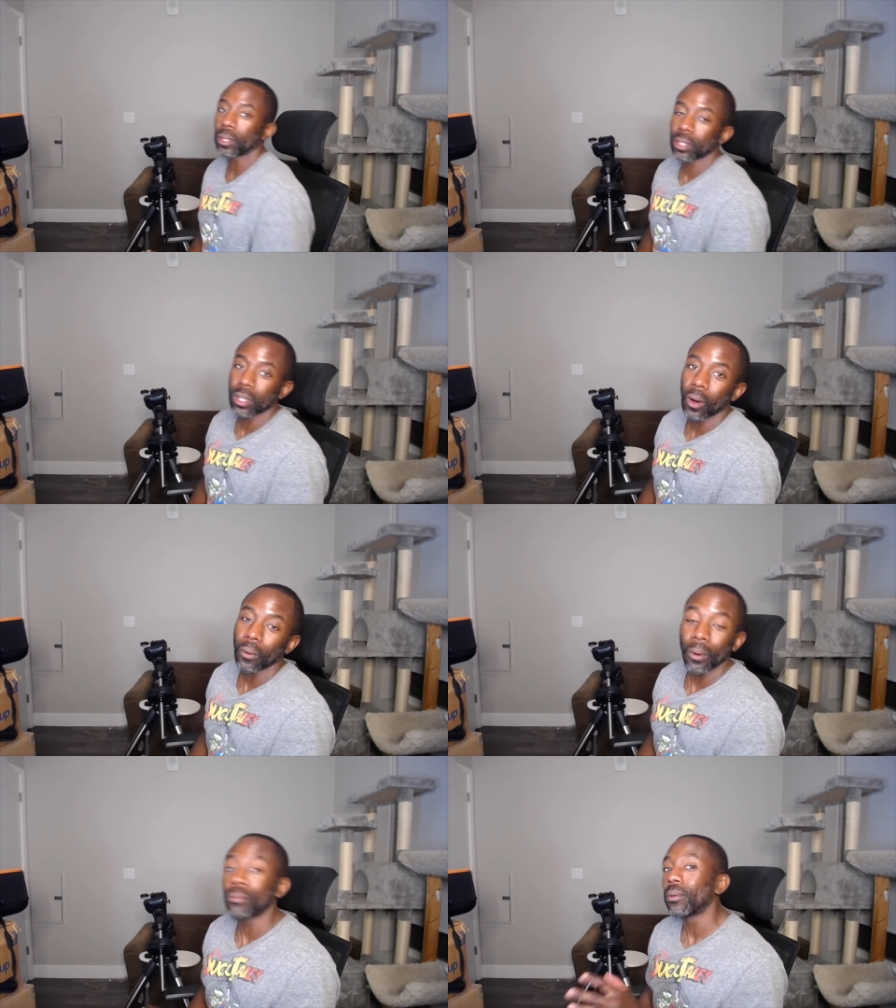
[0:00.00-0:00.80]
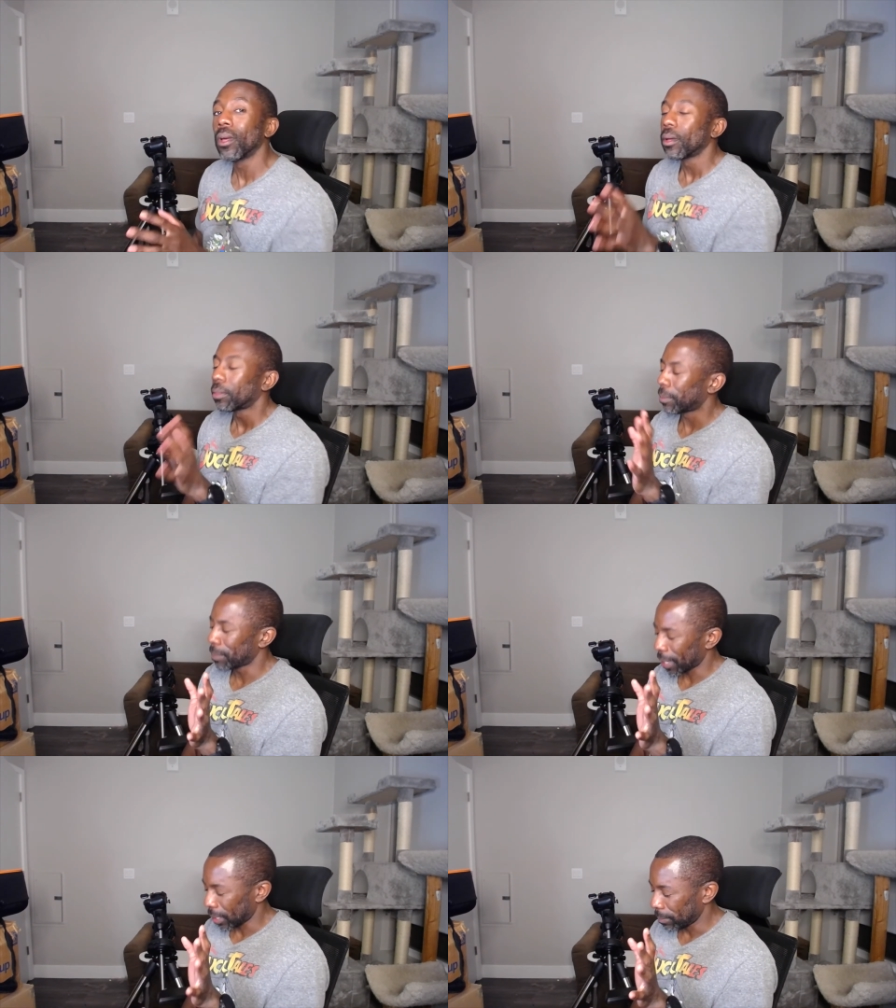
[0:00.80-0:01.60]
to go, let me
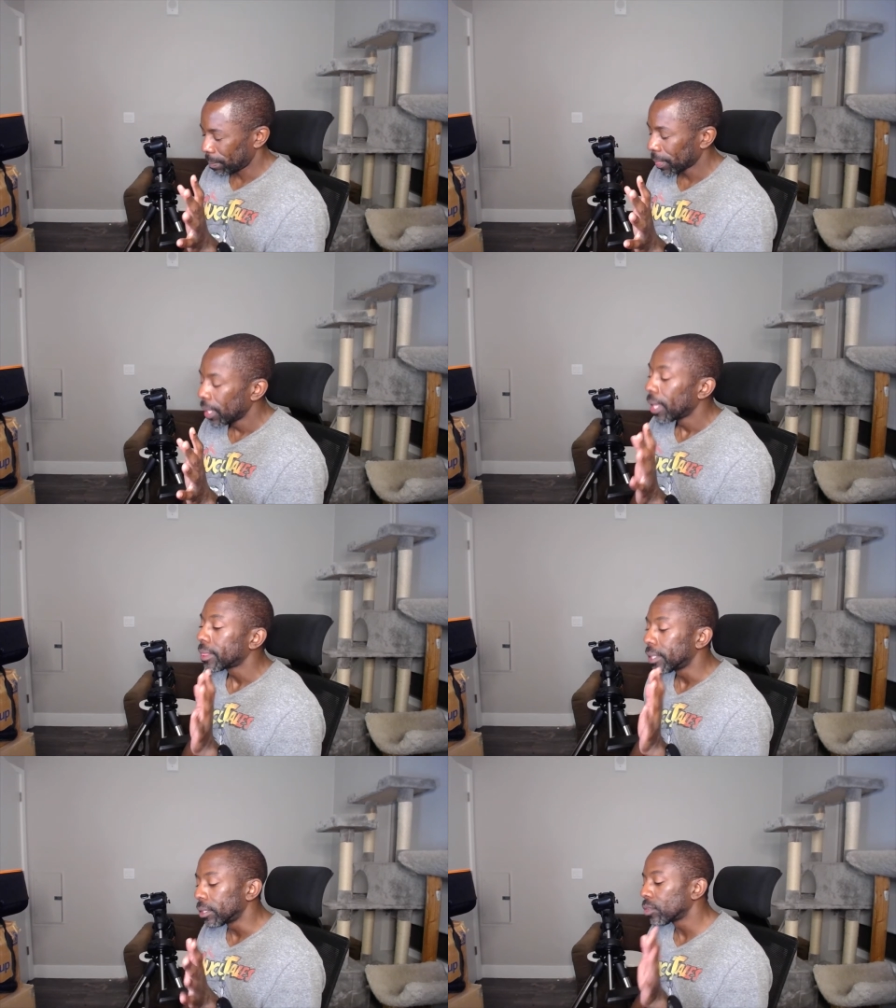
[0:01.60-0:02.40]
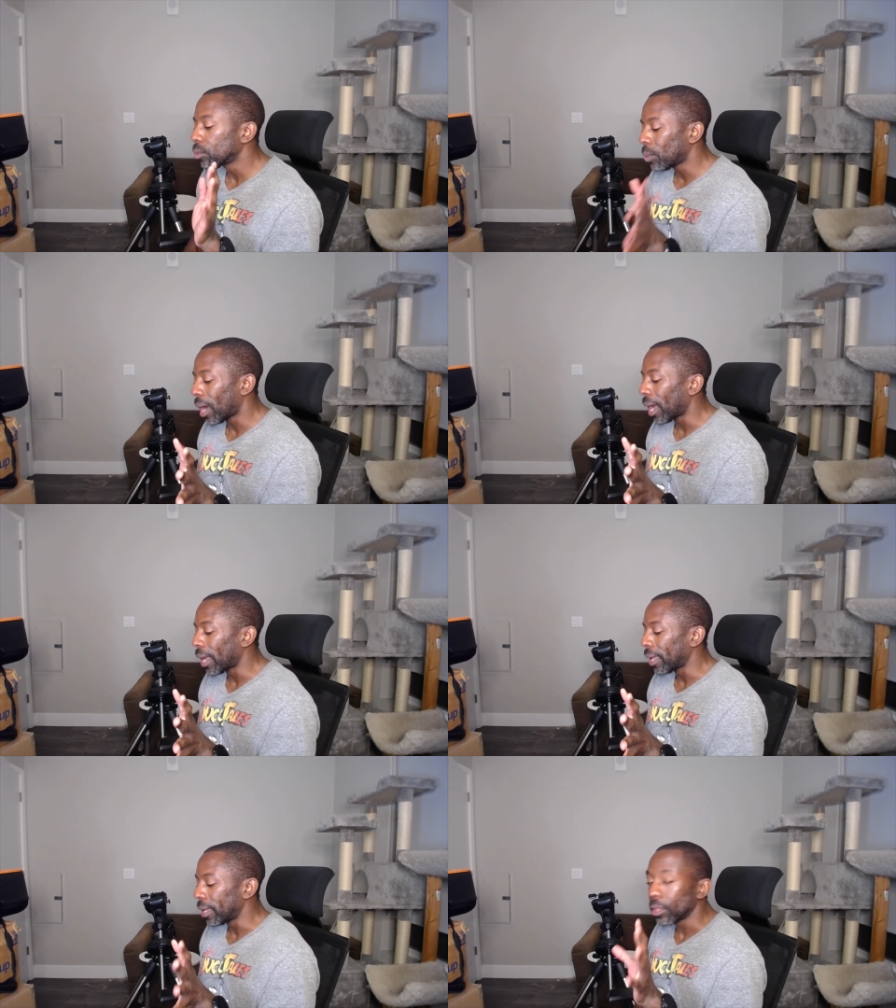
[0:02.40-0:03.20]
back up. This is
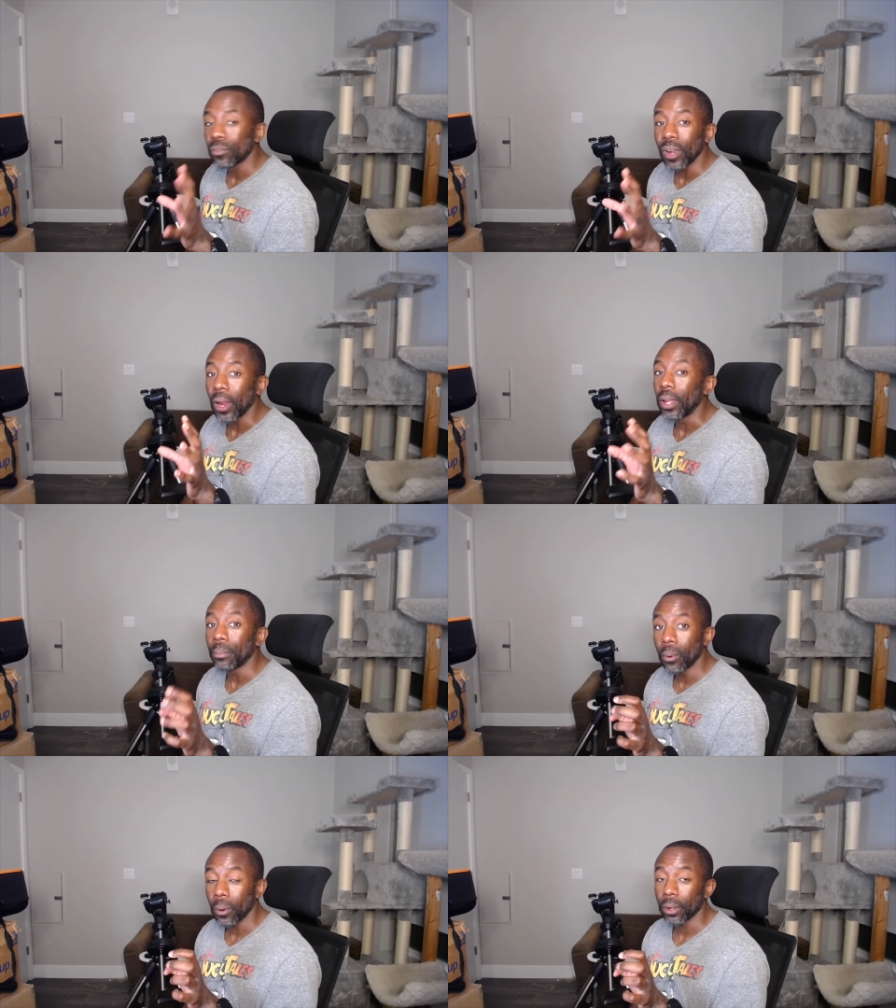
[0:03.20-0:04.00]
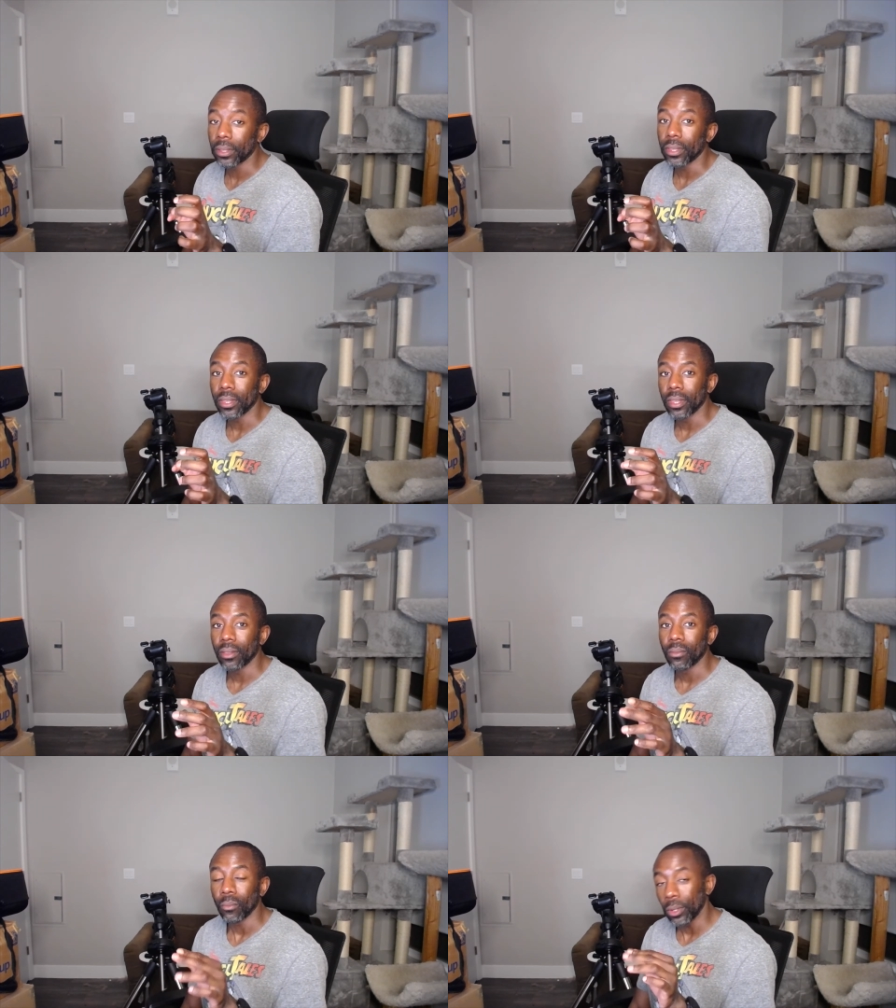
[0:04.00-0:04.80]
why it's very important
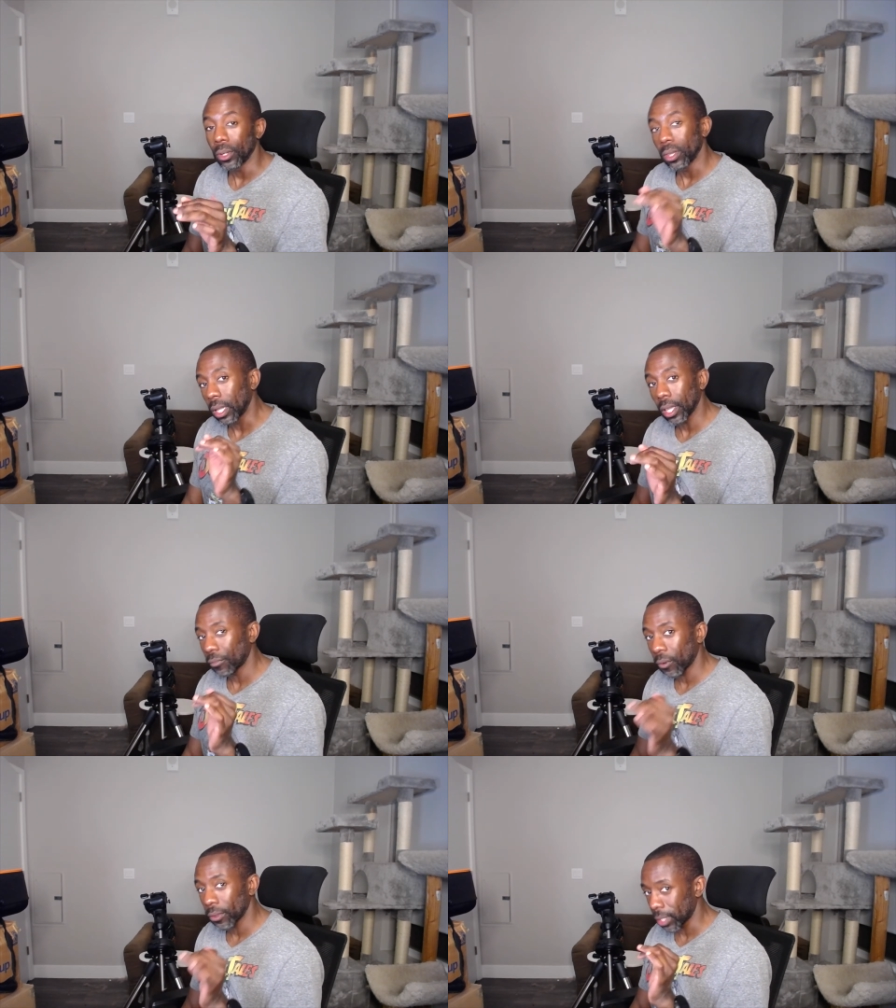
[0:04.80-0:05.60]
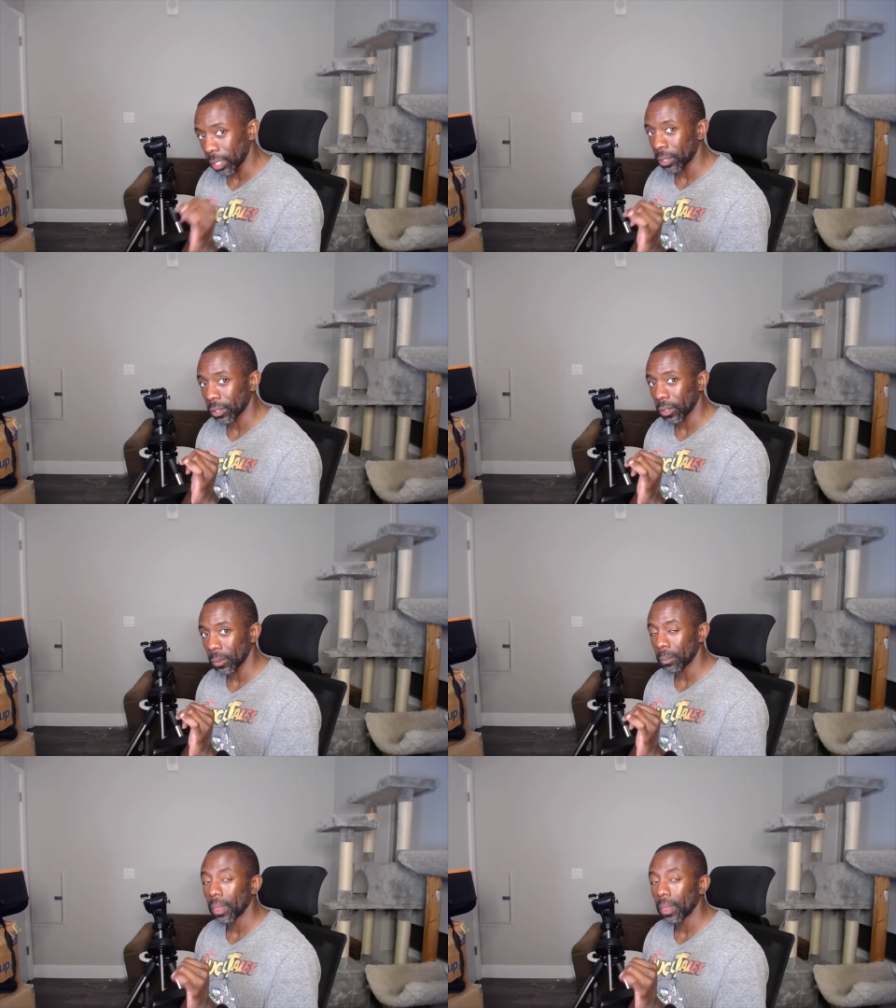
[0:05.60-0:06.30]
when you're looking for a telescope